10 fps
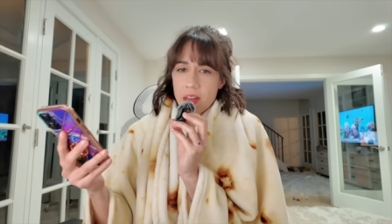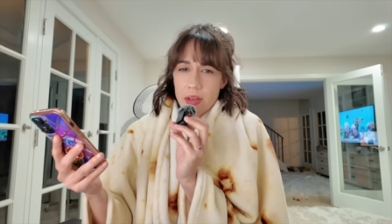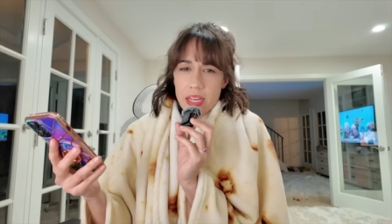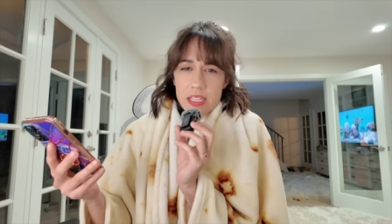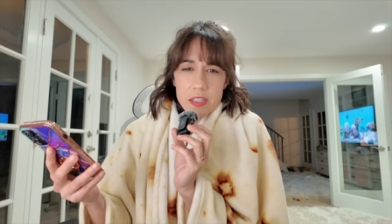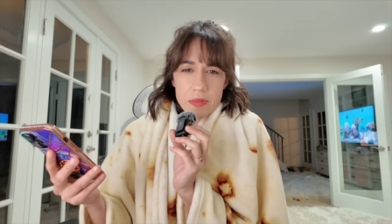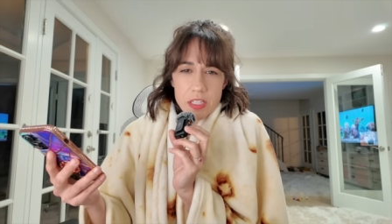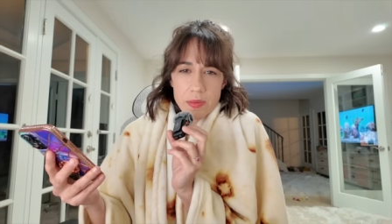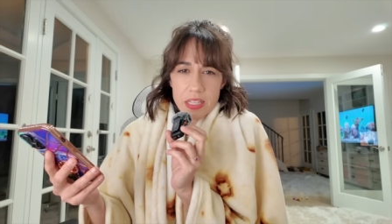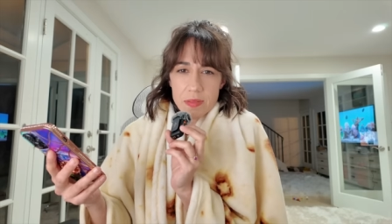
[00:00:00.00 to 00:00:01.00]
Anyway, can someone
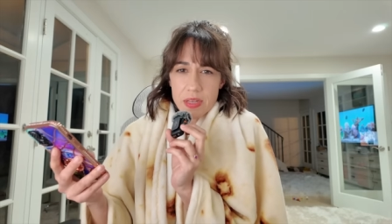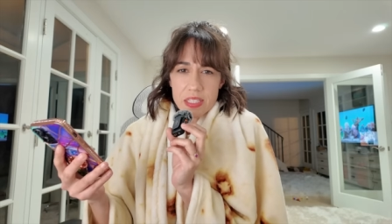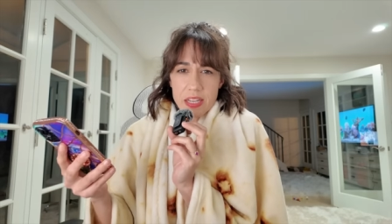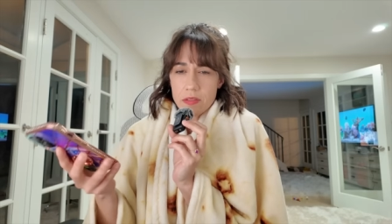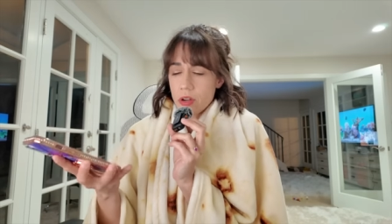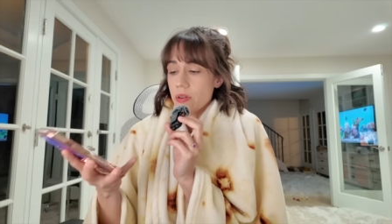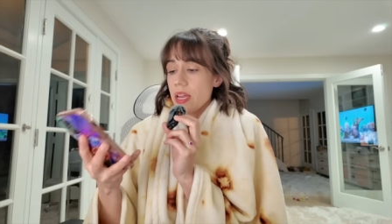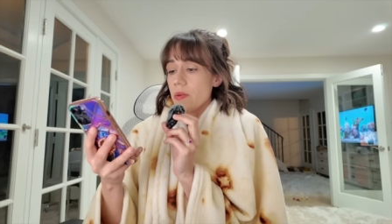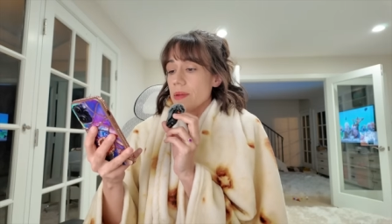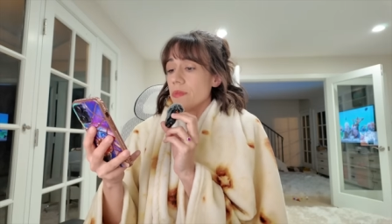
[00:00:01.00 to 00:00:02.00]
explain that to me? Because I don't know.
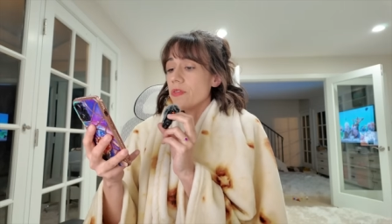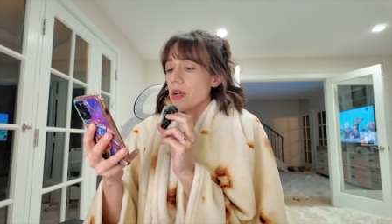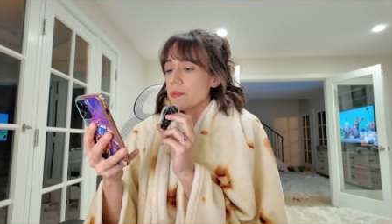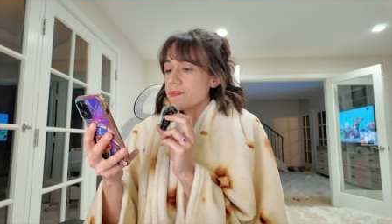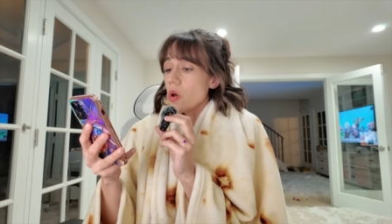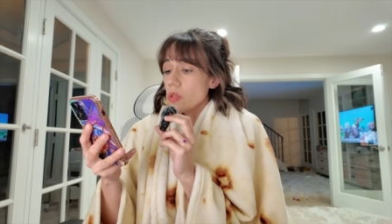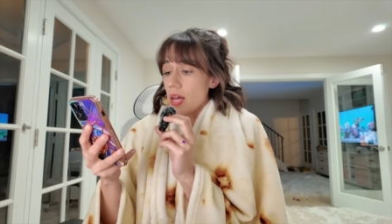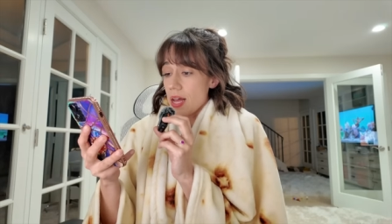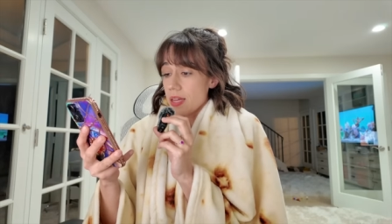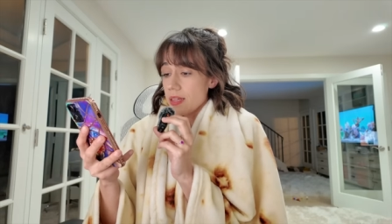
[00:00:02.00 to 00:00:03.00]
Anyway, moving on.
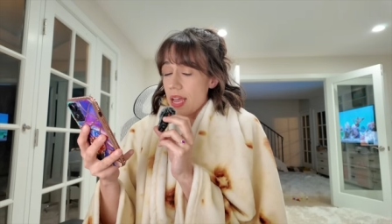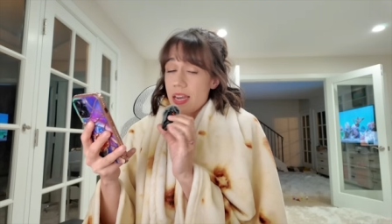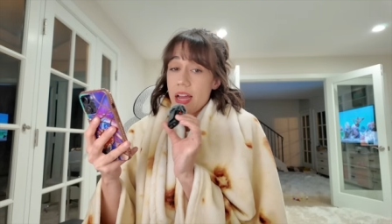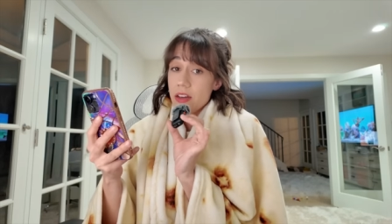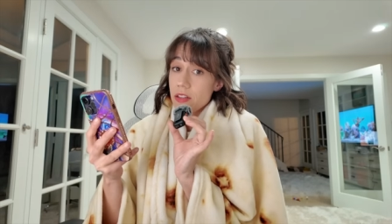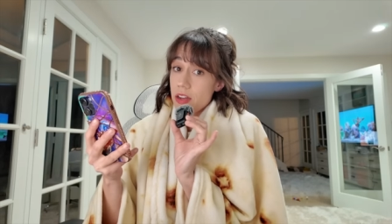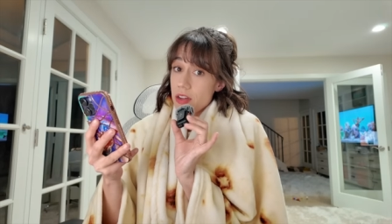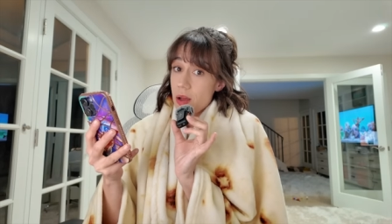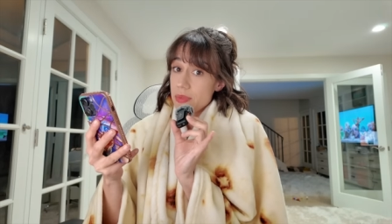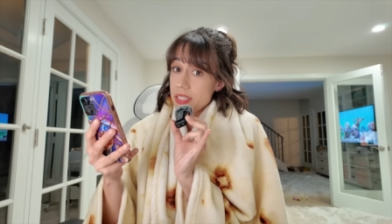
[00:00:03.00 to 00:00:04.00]
Lola, and I got a lot of
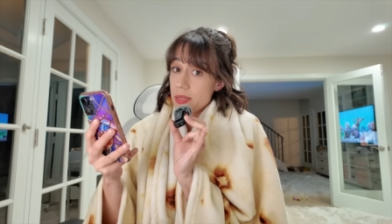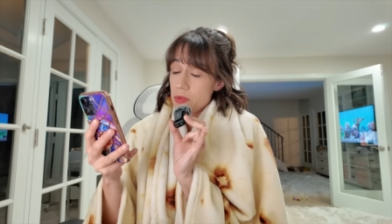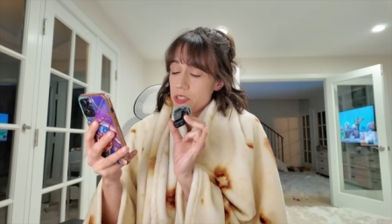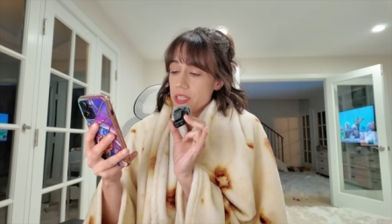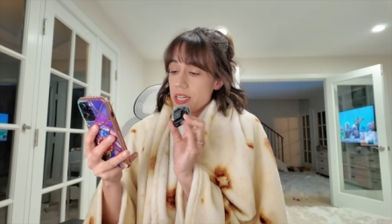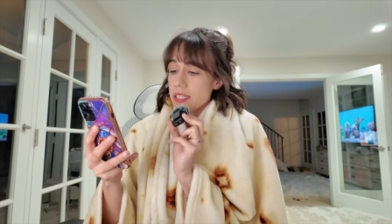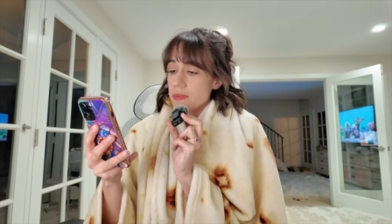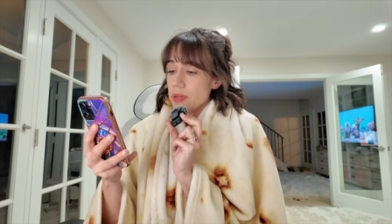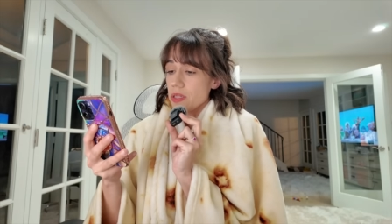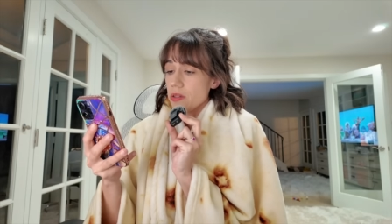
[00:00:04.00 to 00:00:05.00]
comments similar to this,
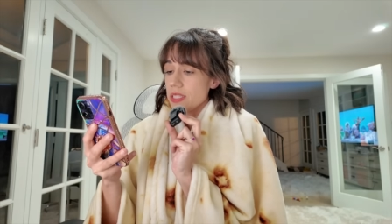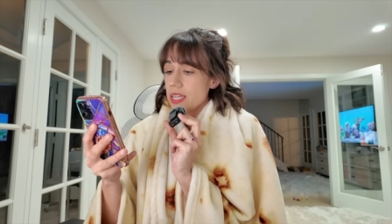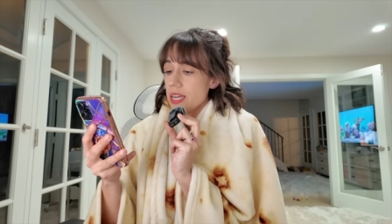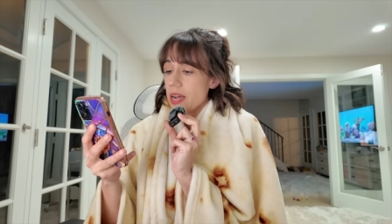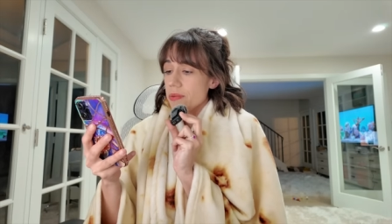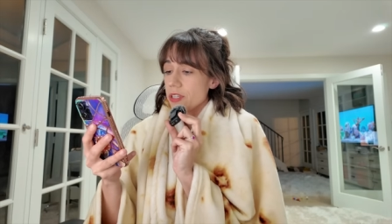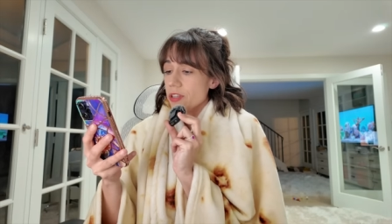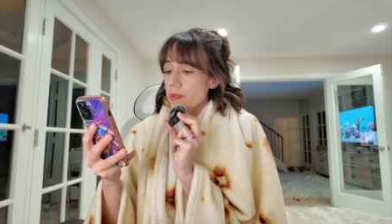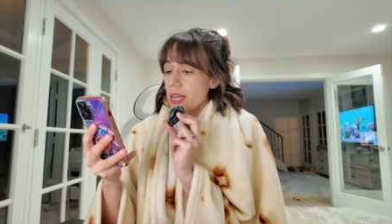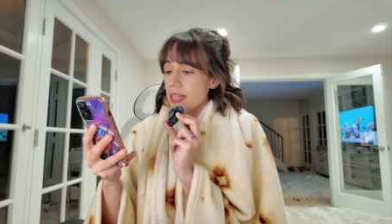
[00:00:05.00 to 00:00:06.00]
but Lola said, I wish
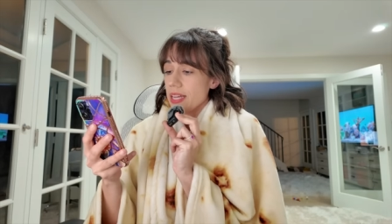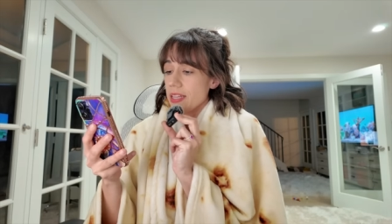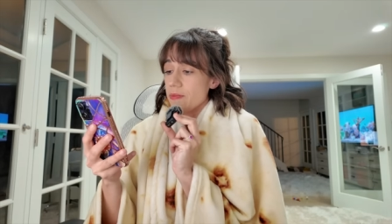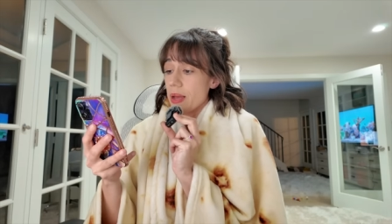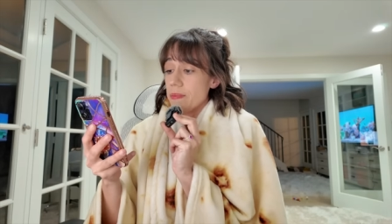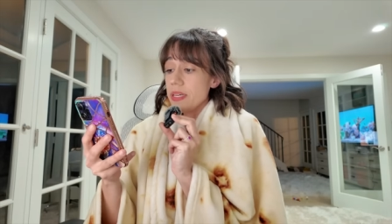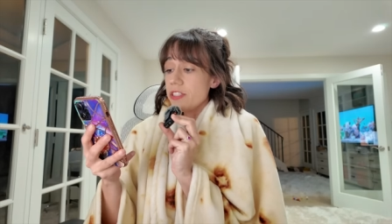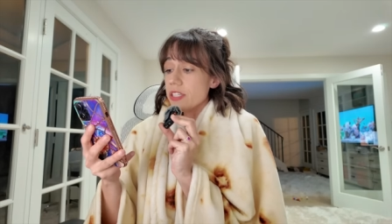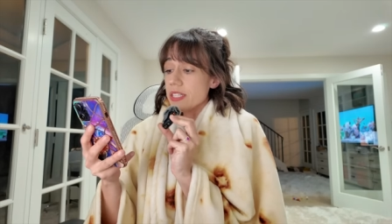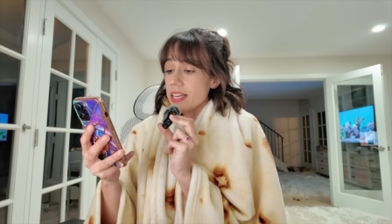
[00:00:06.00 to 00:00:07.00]
so badly I lived by
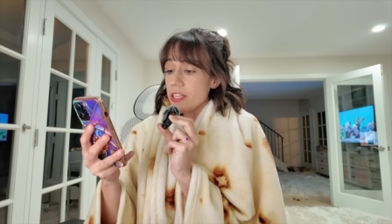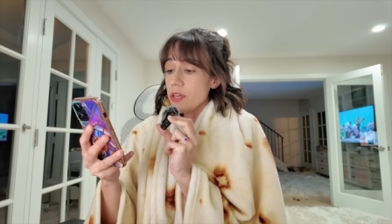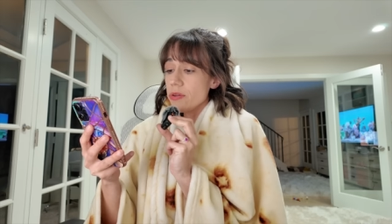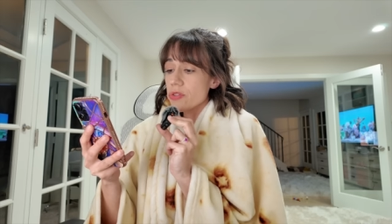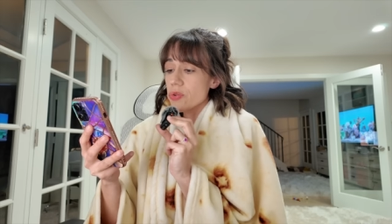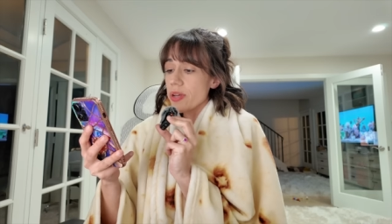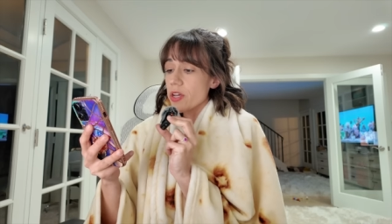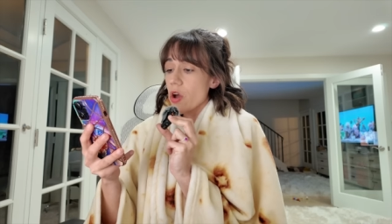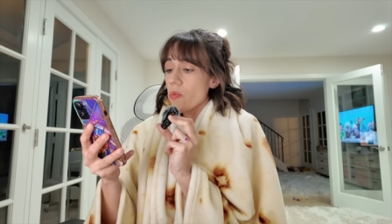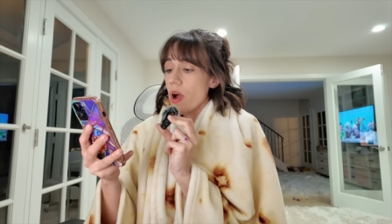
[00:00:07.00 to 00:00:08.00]
beaches like you so I
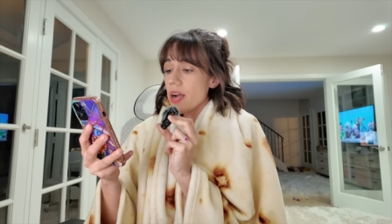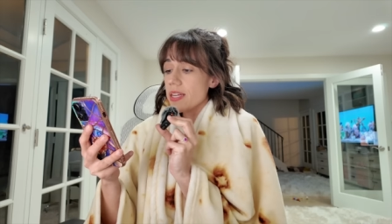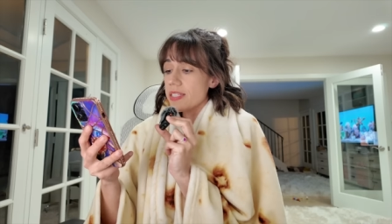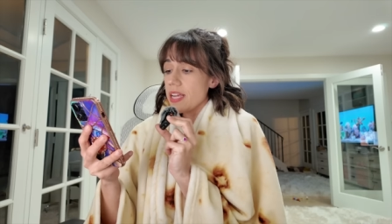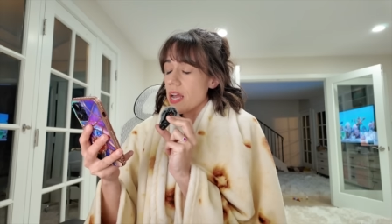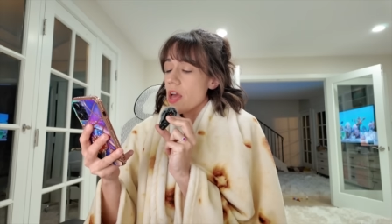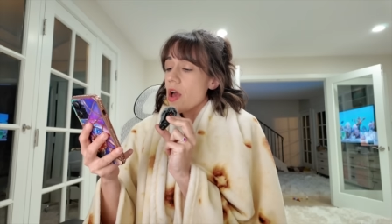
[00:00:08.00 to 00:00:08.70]
could go rock hunting,